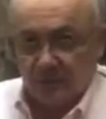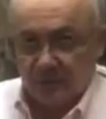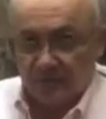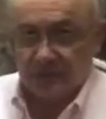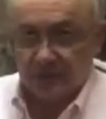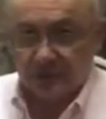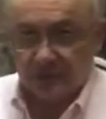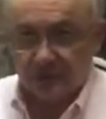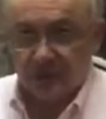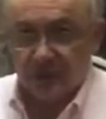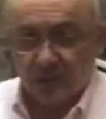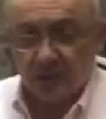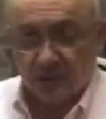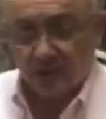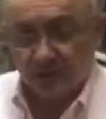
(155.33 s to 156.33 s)
the reverse, you
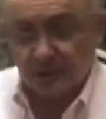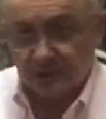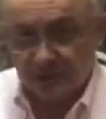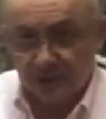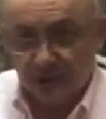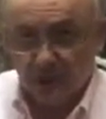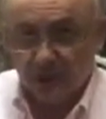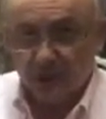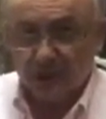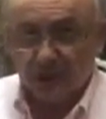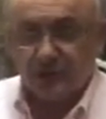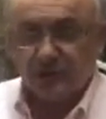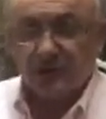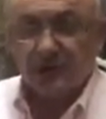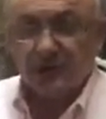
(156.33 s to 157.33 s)
don't have one to sell, but
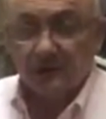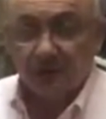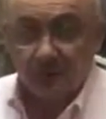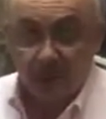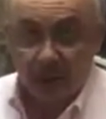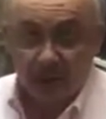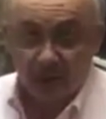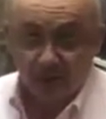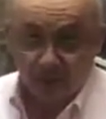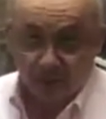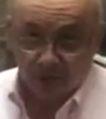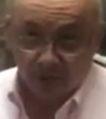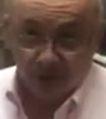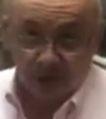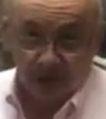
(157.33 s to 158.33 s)
you're trying to buy
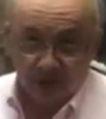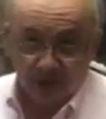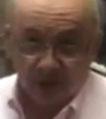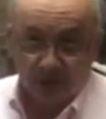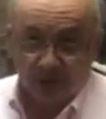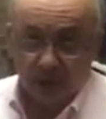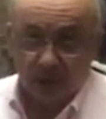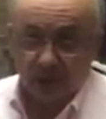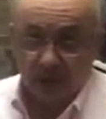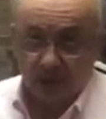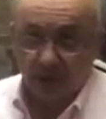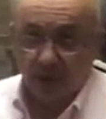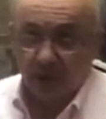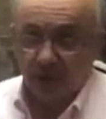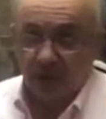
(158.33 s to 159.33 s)
one, you're going
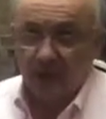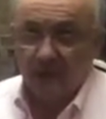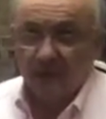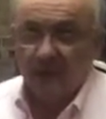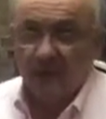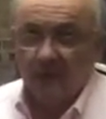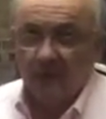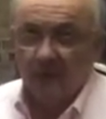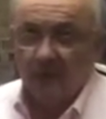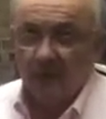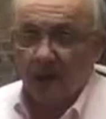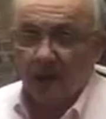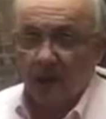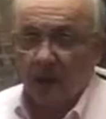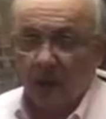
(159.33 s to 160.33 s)
to collect.
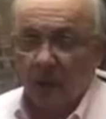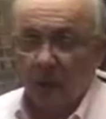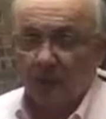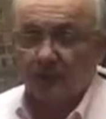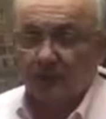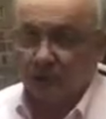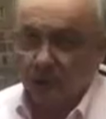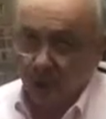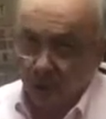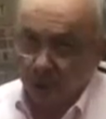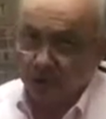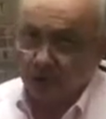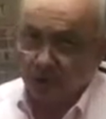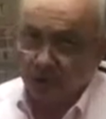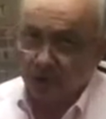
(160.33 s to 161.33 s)
One
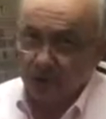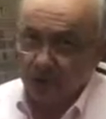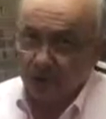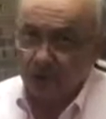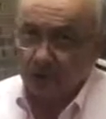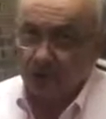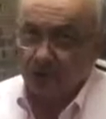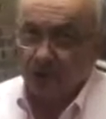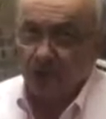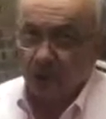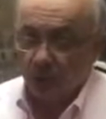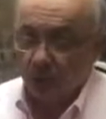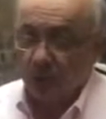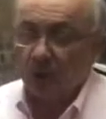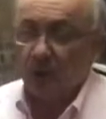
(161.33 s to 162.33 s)
caution is
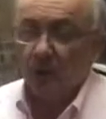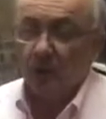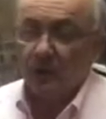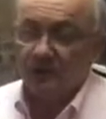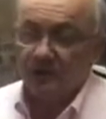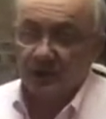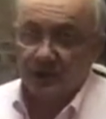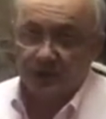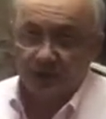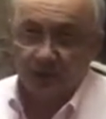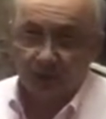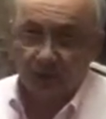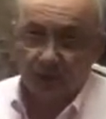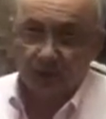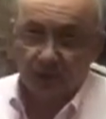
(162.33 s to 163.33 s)
you want to watch out
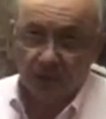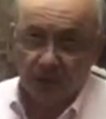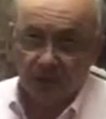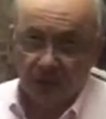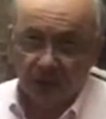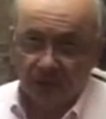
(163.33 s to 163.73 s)
for book club